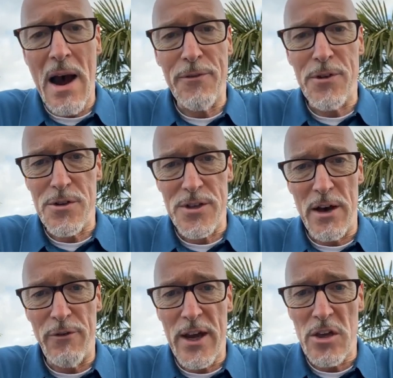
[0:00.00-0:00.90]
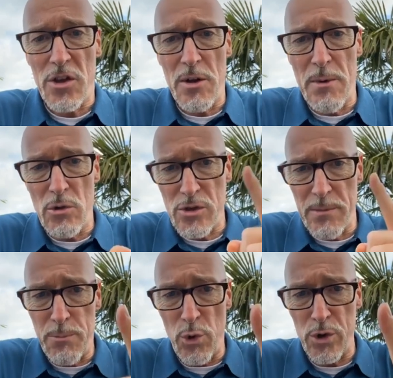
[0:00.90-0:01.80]
after salvation, the
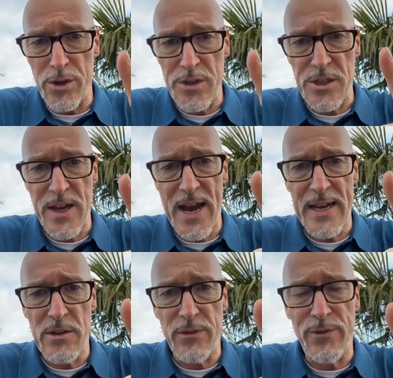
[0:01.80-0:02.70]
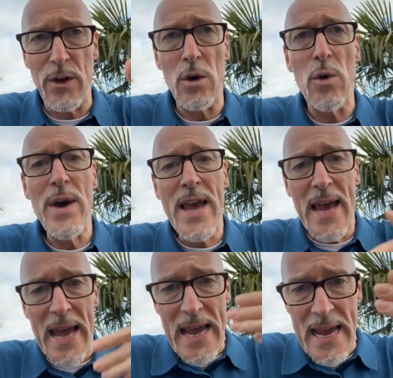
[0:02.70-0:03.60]
most important sign to follow,
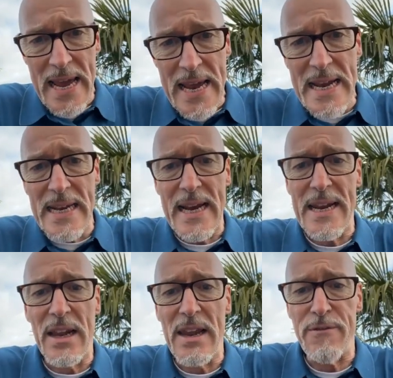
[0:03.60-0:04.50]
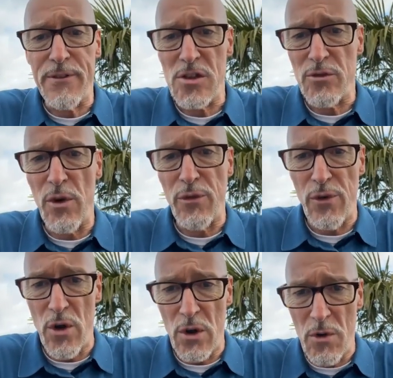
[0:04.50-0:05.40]
healing and deliverance will
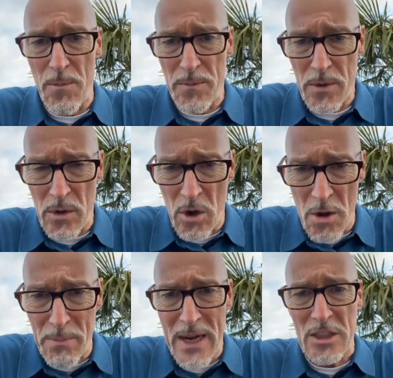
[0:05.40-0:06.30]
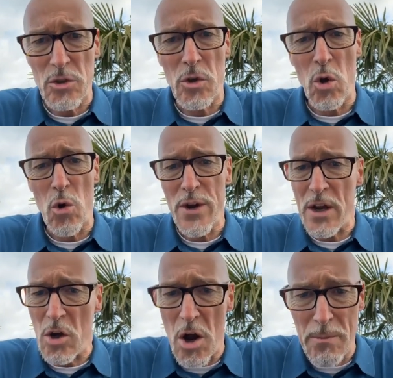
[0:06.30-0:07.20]
follow. God bless you,
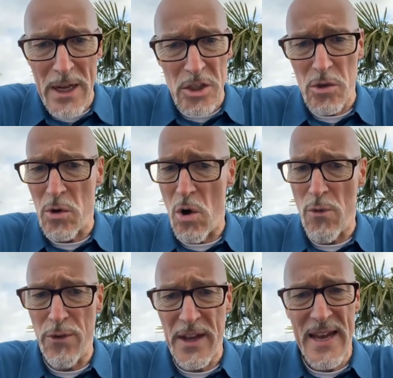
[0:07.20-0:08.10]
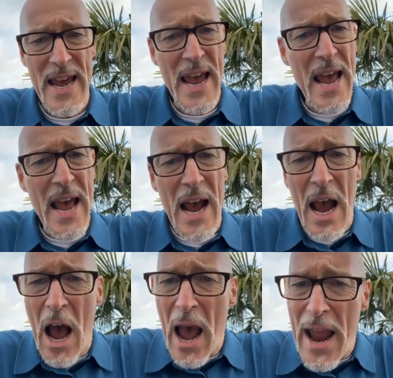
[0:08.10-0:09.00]
Gloria. God bless you, Kofi.
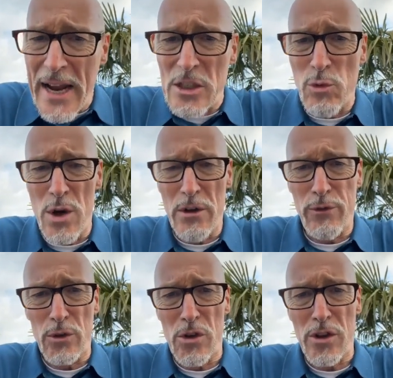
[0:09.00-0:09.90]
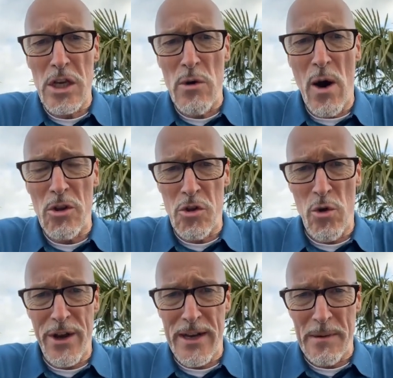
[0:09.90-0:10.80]
It's wonderful to see you all
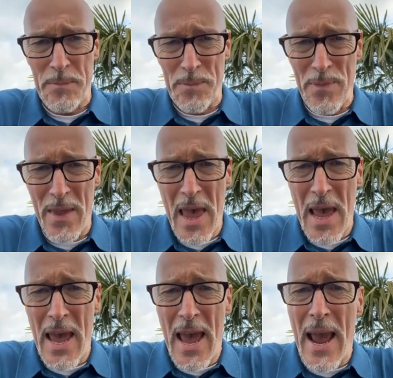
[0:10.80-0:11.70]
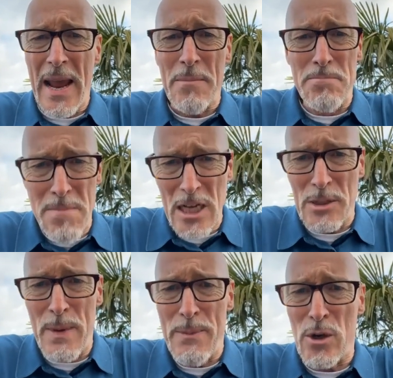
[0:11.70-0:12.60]
joining. It
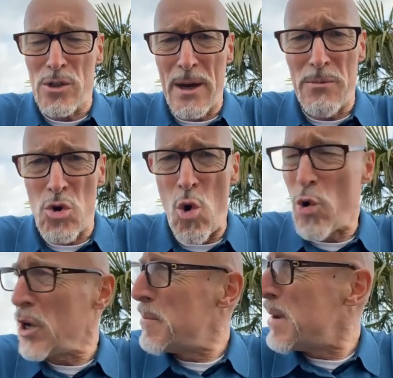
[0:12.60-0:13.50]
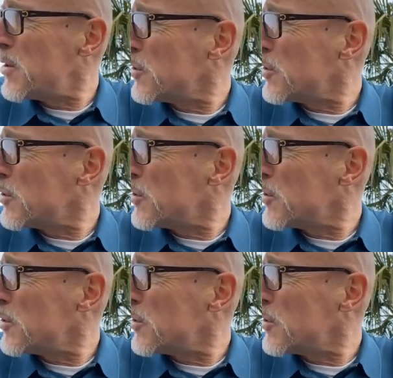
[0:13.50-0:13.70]
must be, because I'm talking